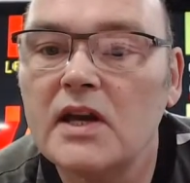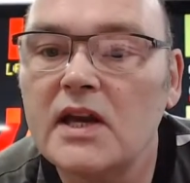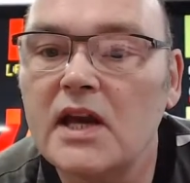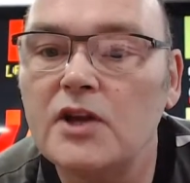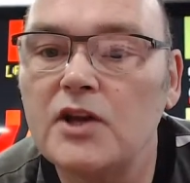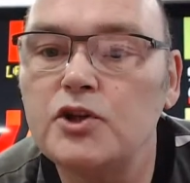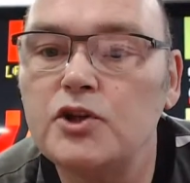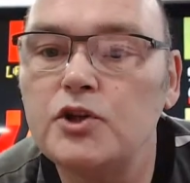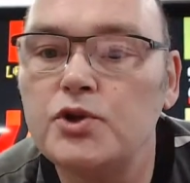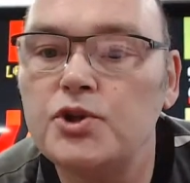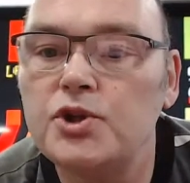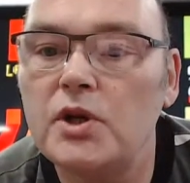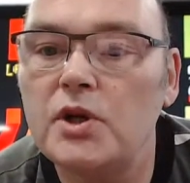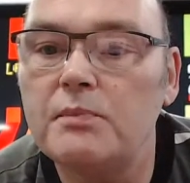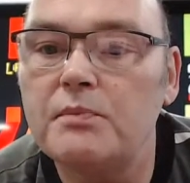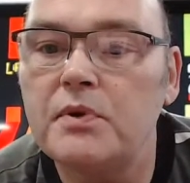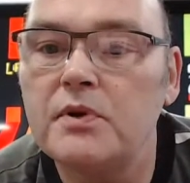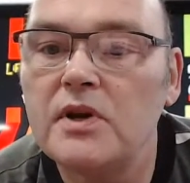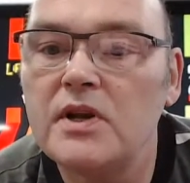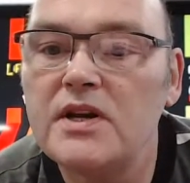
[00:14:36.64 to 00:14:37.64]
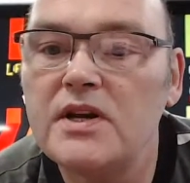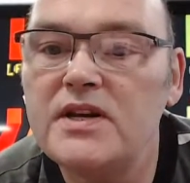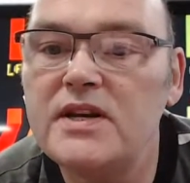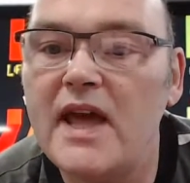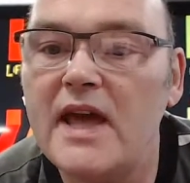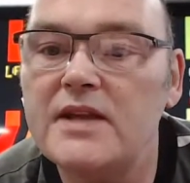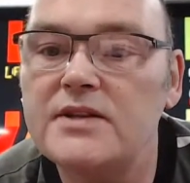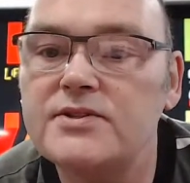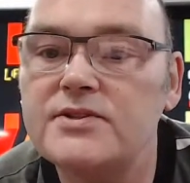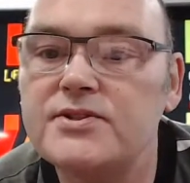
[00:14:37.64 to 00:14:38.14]
Can you ship
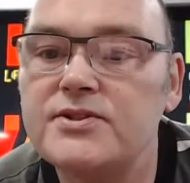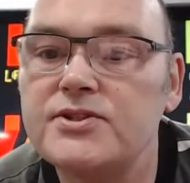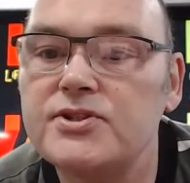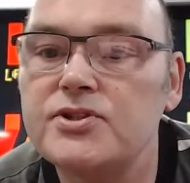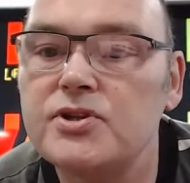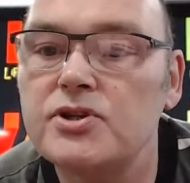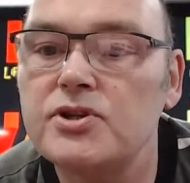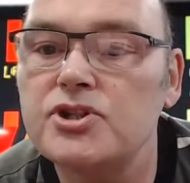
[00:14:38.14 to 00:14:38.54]
nets to